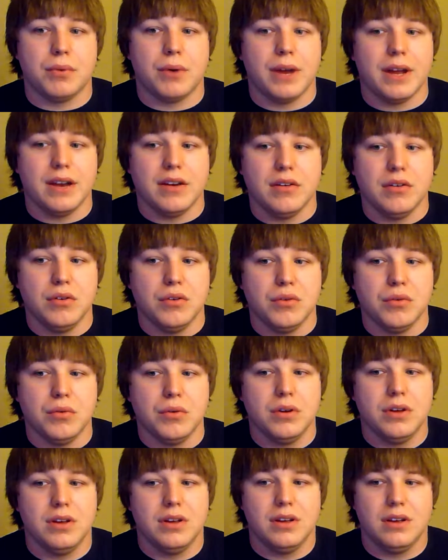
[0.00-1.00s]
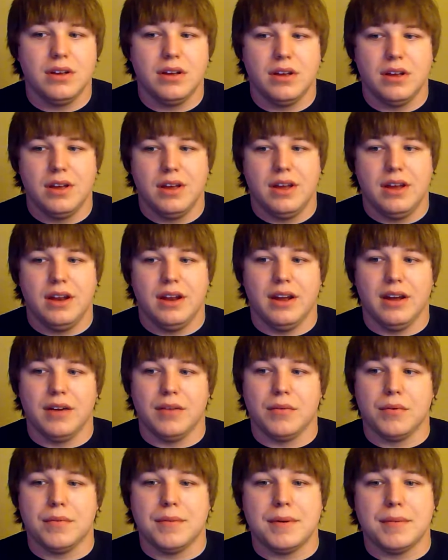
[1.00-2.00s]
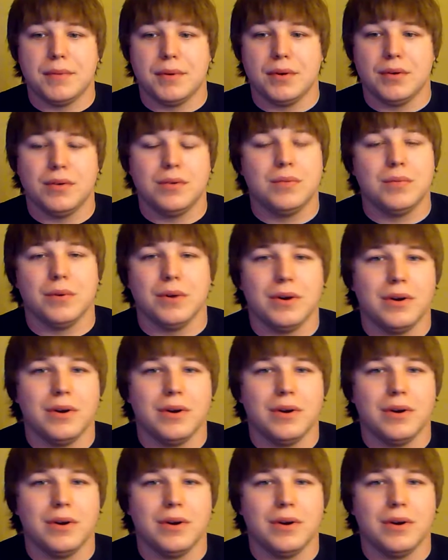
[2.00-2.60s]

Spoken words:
them brand new. Remember,